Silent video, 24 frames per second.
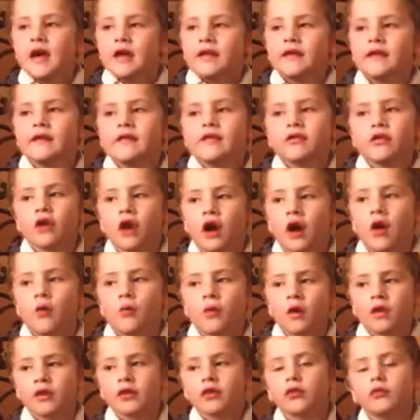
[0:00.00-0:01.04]
They saw it
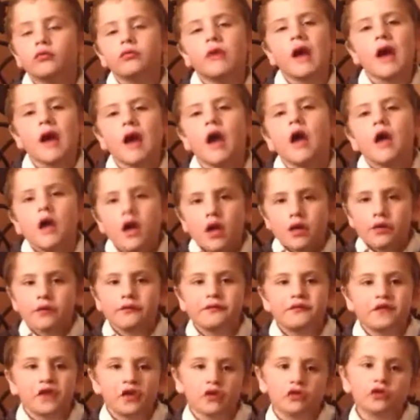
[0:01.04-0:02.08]
was the
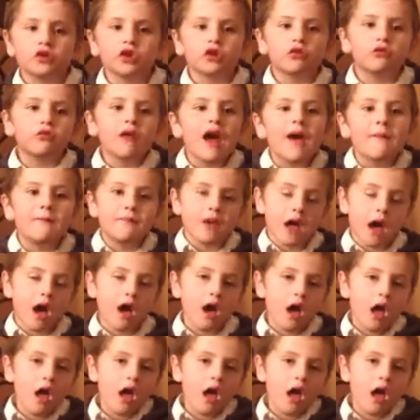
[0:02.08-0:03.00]
future Rebbe.